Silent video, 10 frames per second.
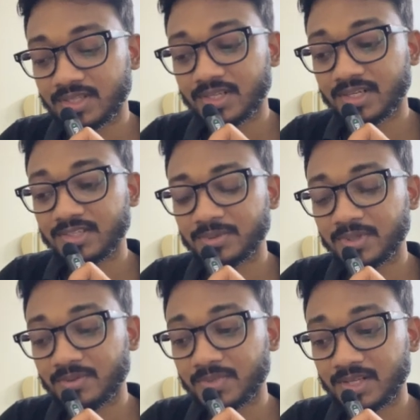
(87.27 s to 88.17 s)
that is
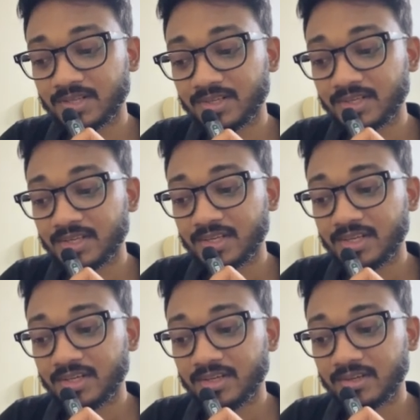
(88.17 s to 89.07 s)
being built
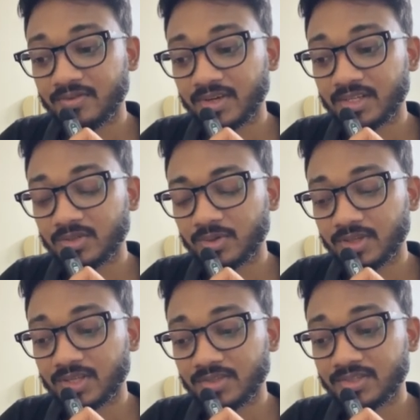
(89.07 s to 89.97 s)
while doing
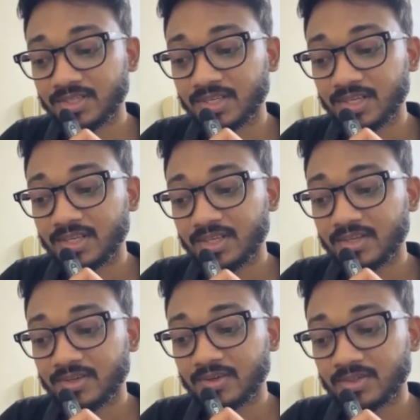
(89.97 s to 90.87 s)
this.
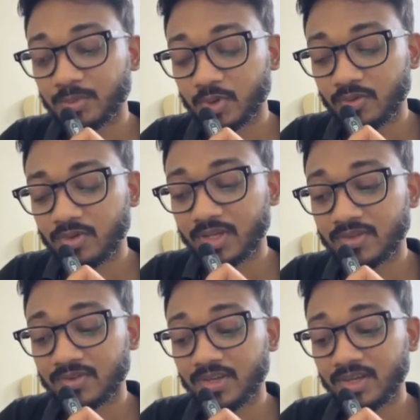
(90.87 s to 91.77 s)
It's a beautiful
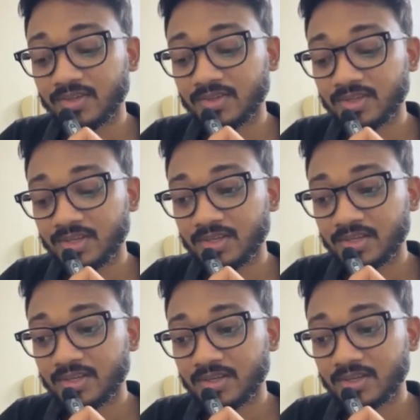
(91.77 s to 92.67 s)
exercise.
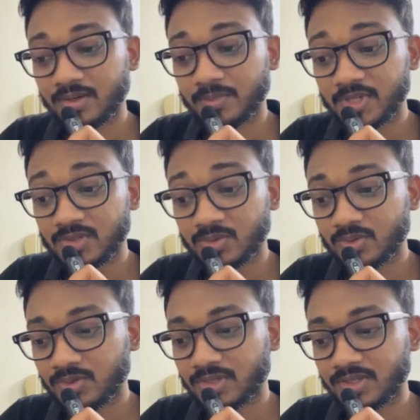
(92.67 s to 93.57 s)
Please
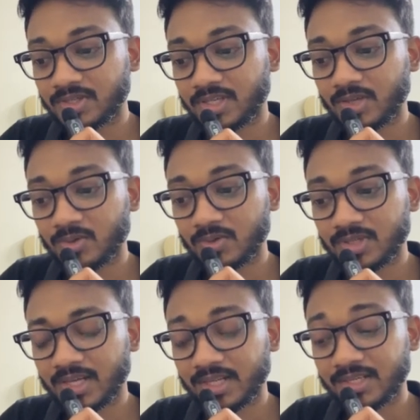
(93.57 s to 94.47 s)
do take a note
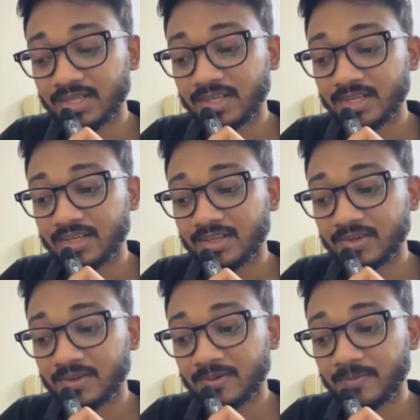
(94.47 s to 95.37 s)
that
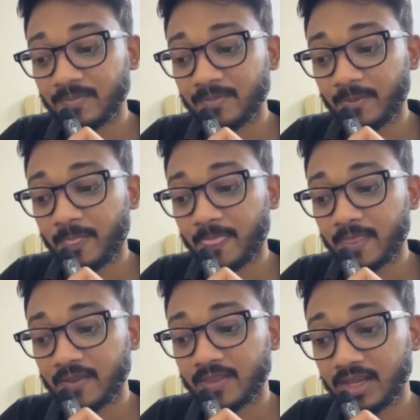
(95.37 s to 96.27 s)
uh,
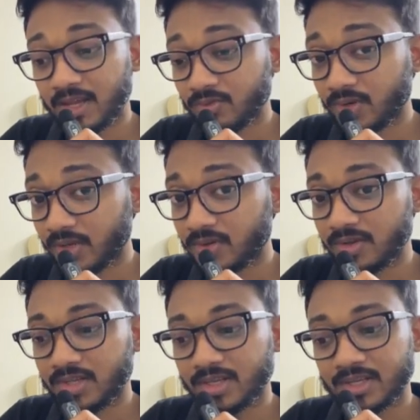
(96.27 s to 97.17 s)
they have to
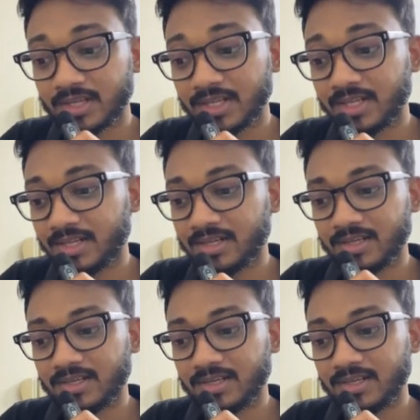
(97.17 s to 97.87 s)
regularly clean